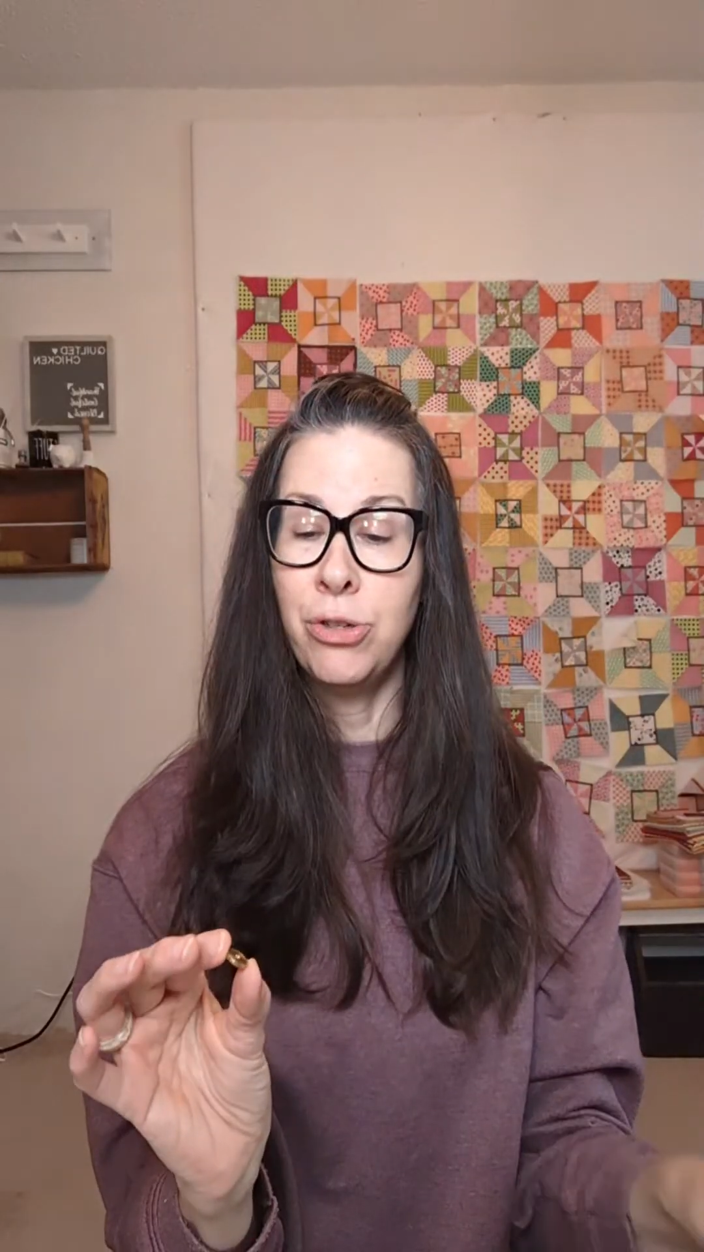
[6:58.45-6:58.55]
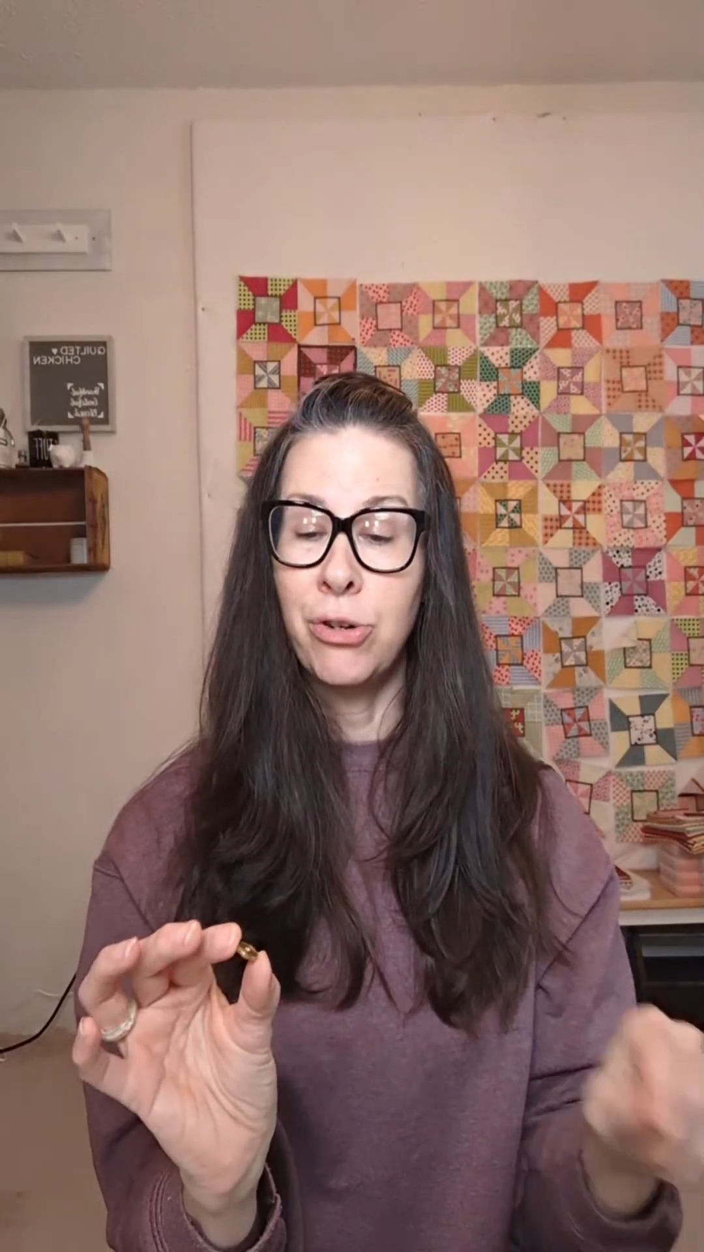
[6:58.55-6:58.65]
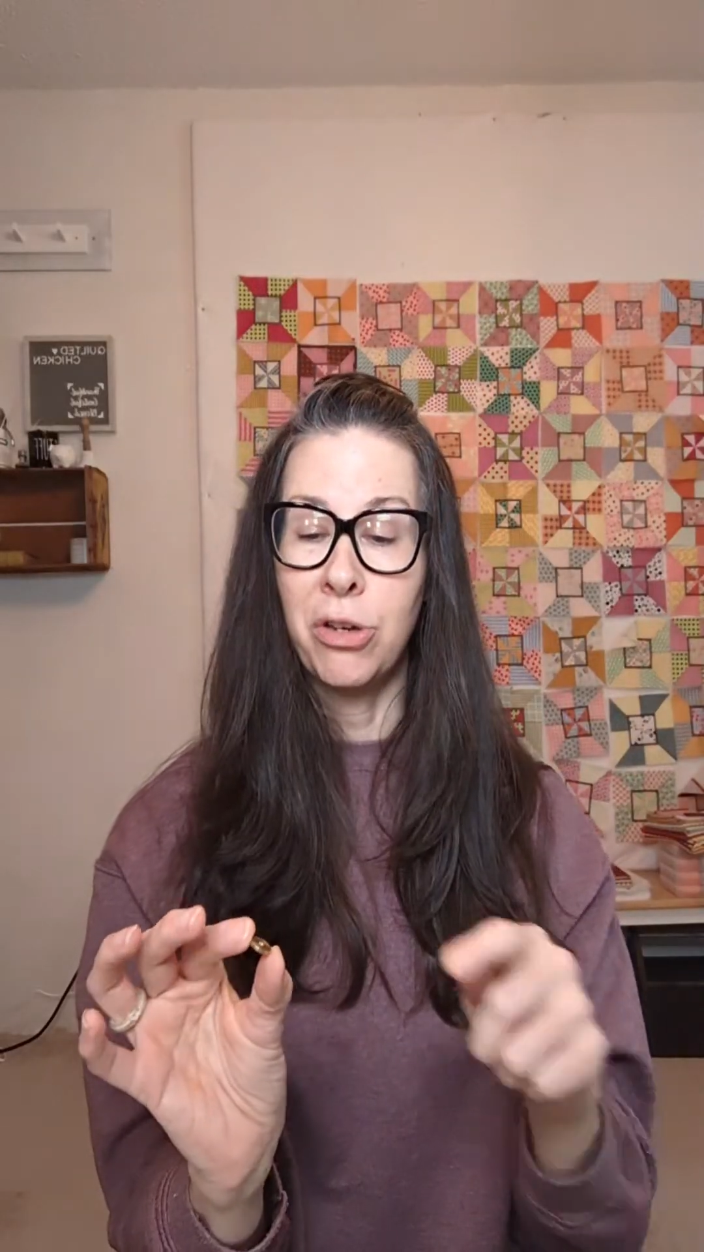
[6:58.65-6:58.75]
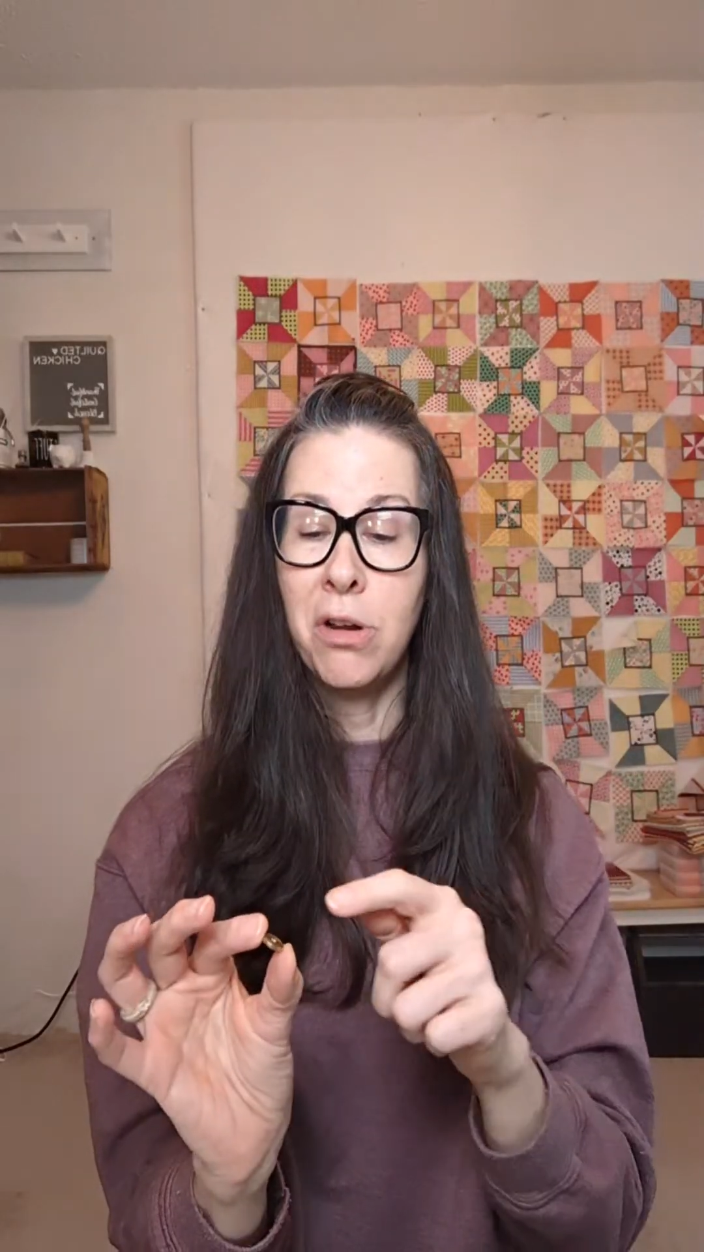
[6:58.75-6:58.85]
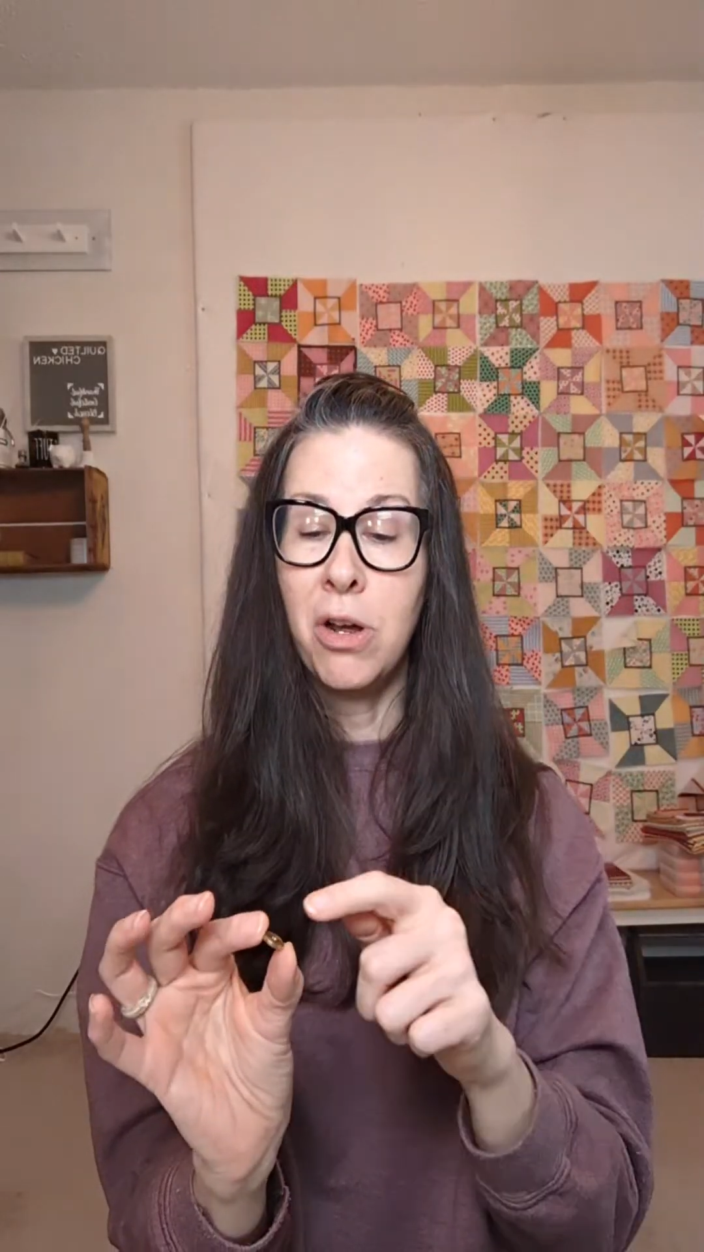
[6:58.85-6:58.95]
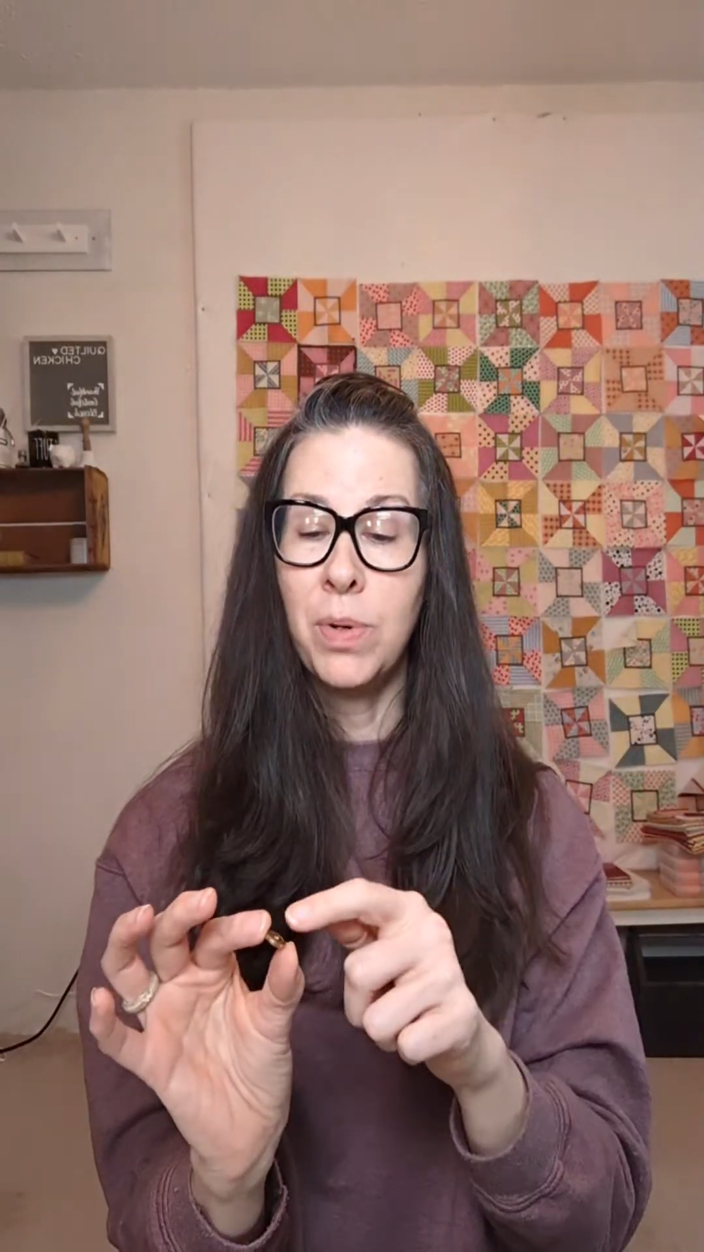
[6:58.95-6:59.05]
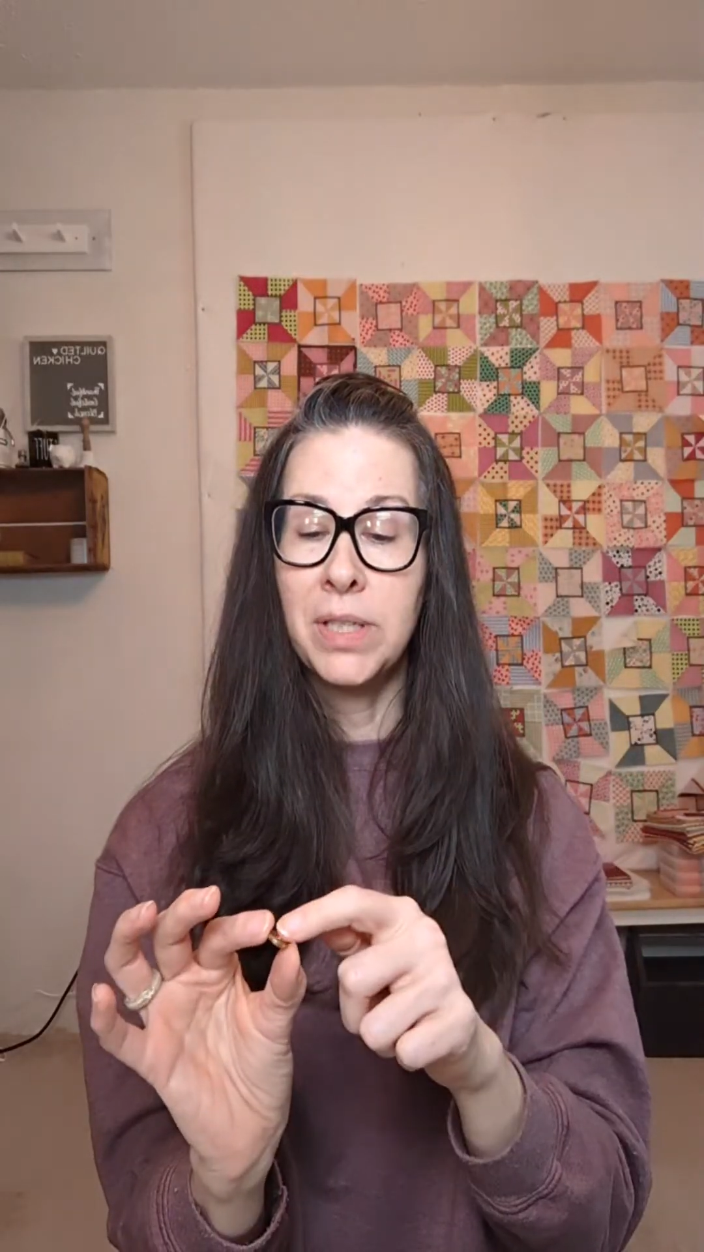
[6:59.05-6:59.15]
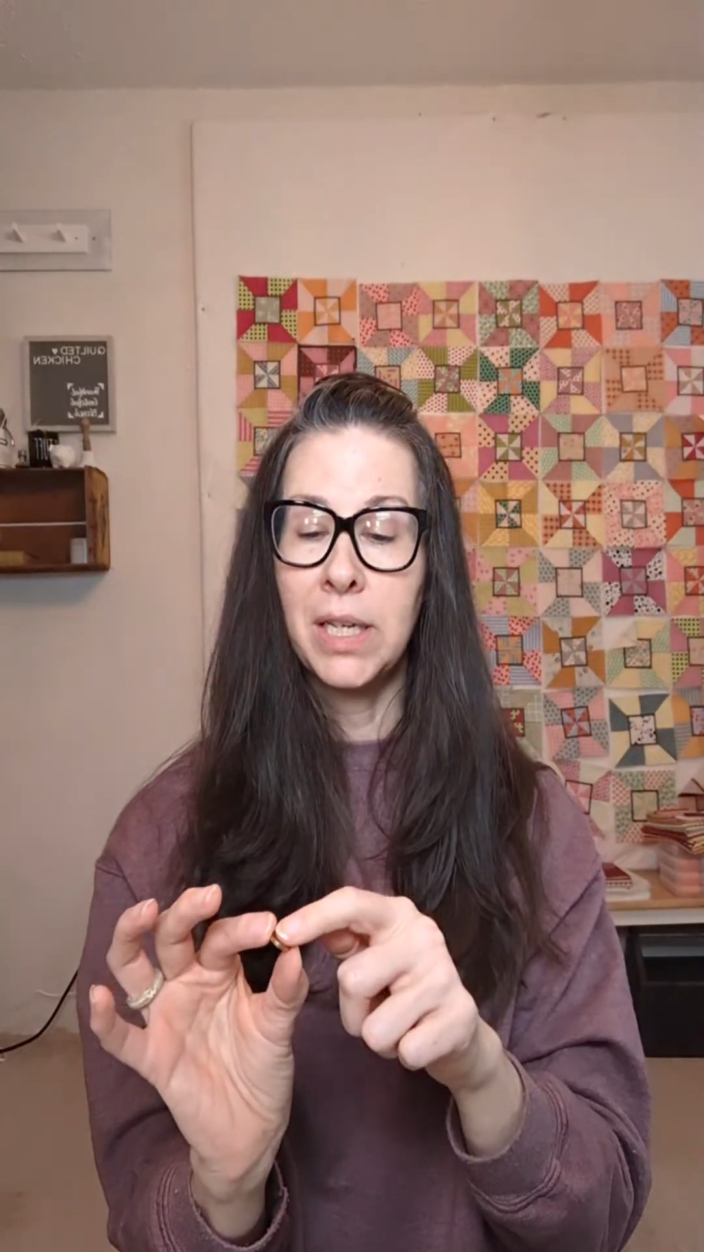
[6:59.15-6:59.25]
you could always